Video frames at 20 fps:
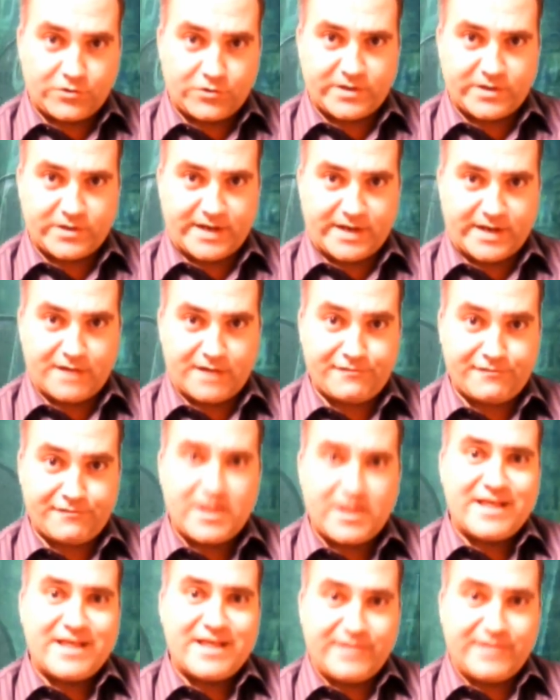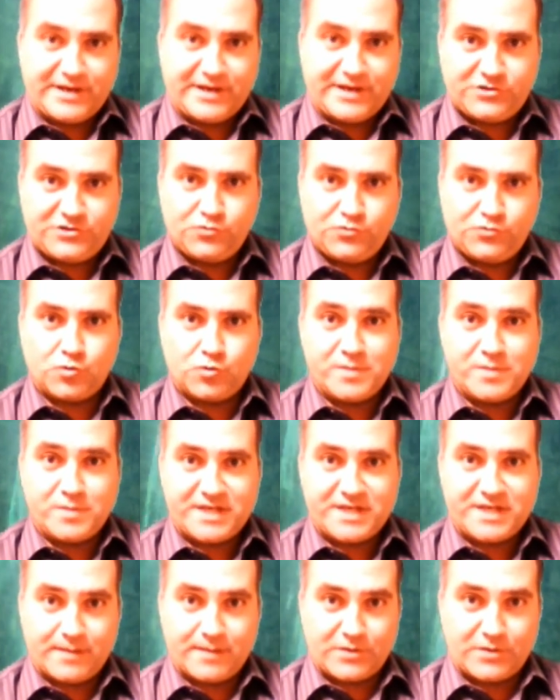good enough, they too will
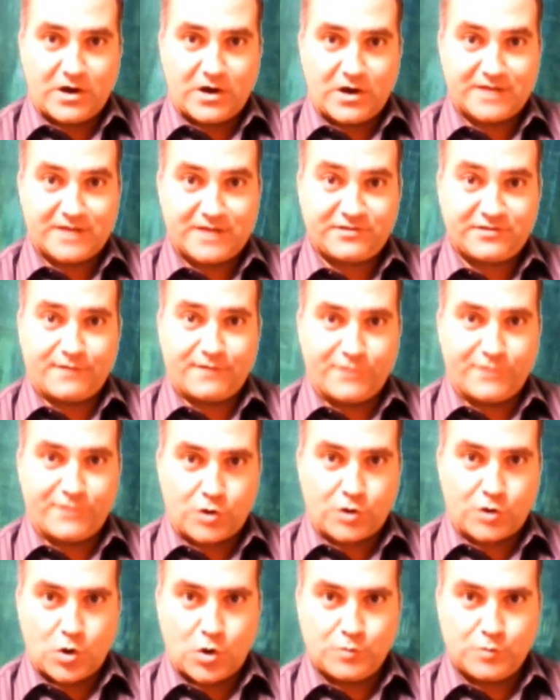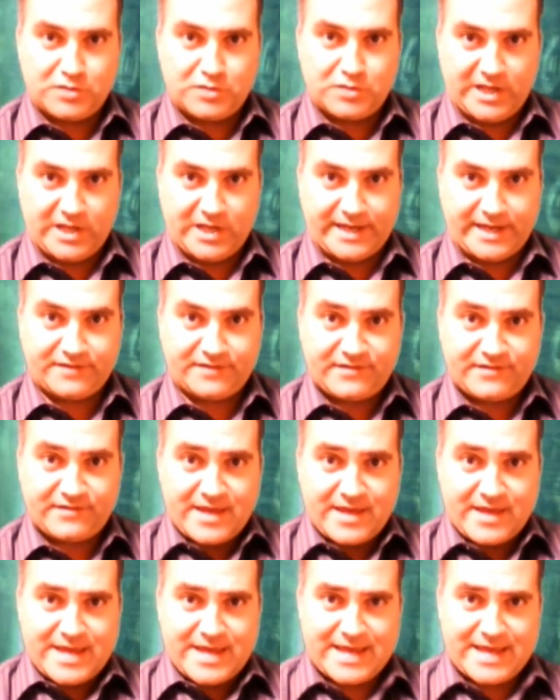become gods of their own
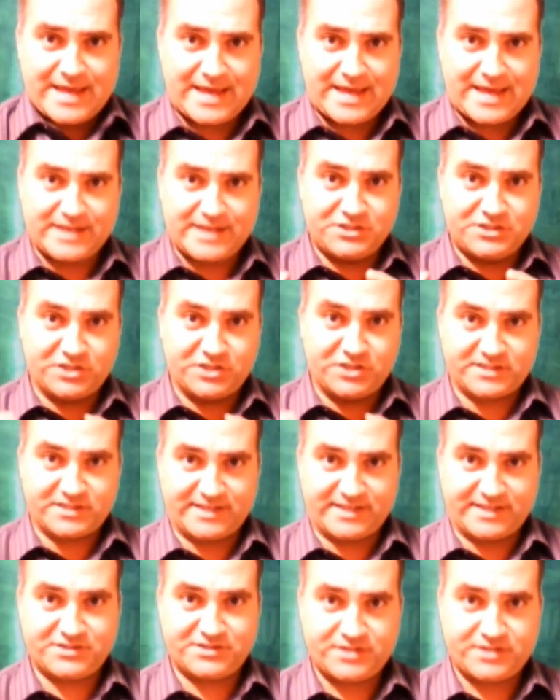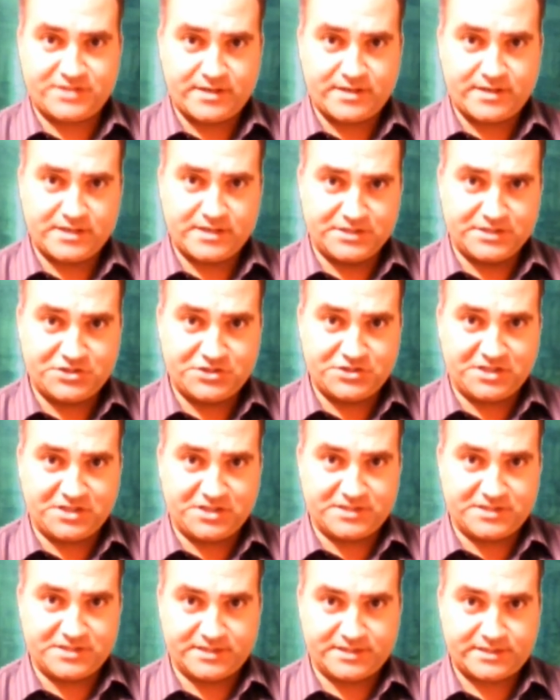planets, just as
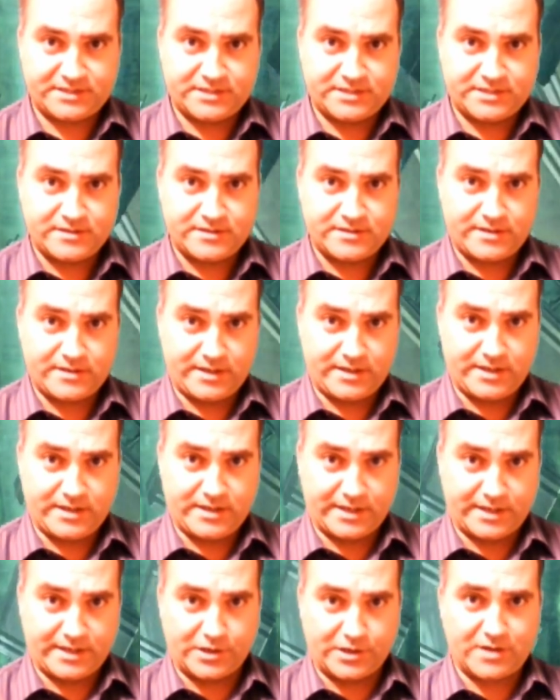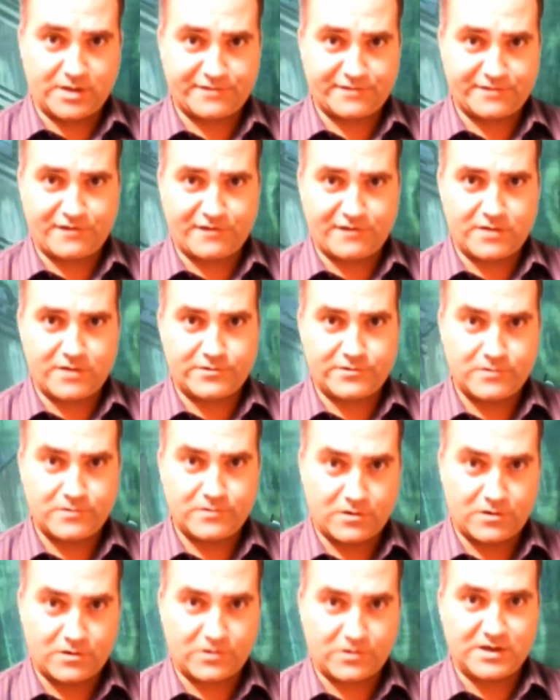Jesus and God the Father
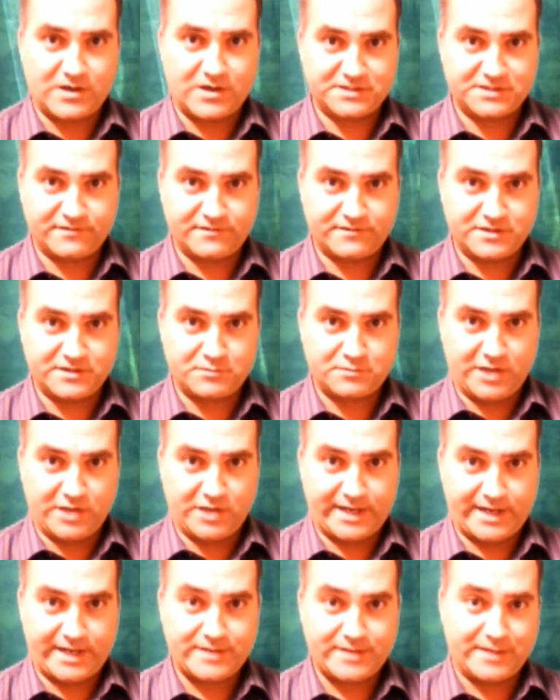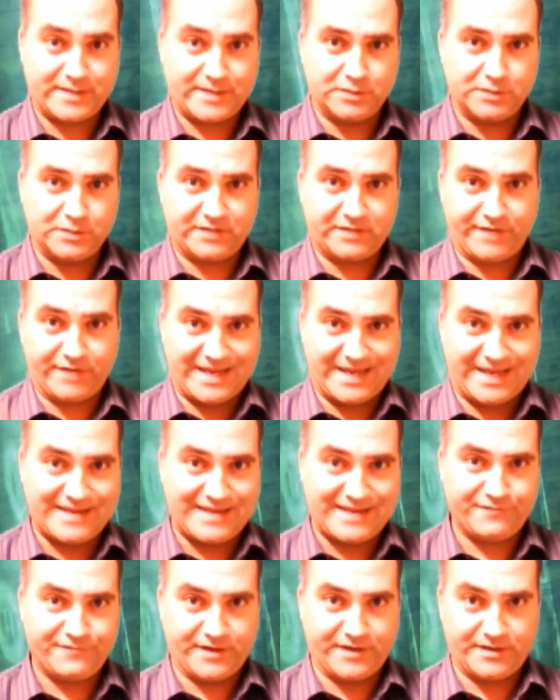are gods of this planet. They believe in
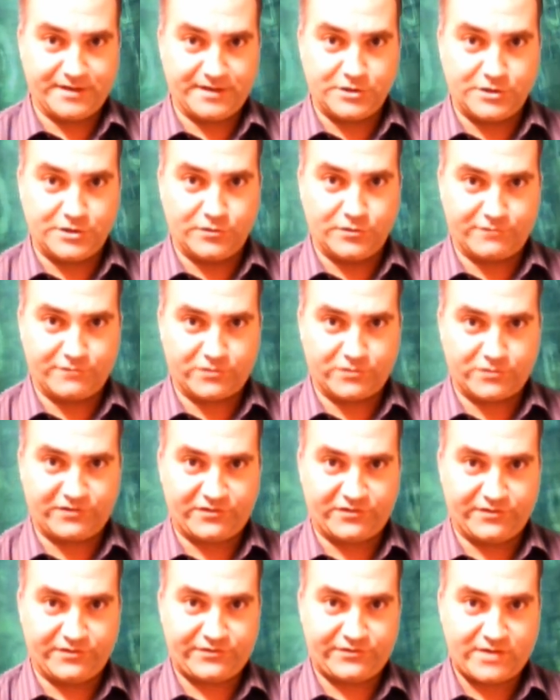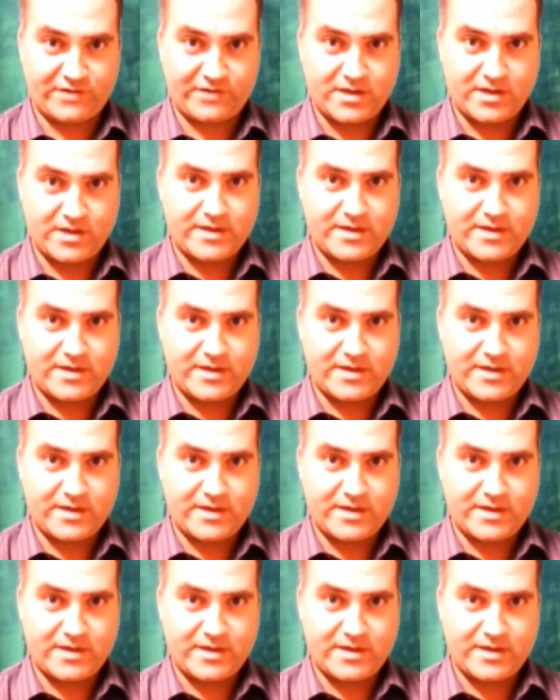infinite universes